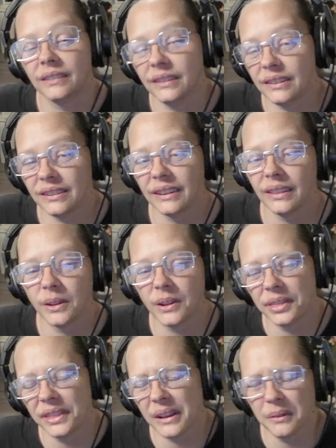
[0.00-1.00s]
see the whole
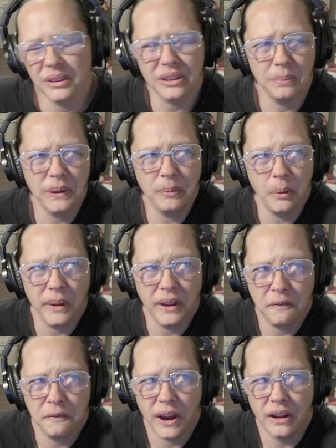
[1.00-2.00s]
thing. And some people might
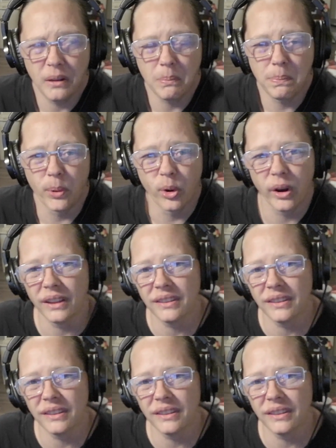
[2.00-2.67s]
find it boring.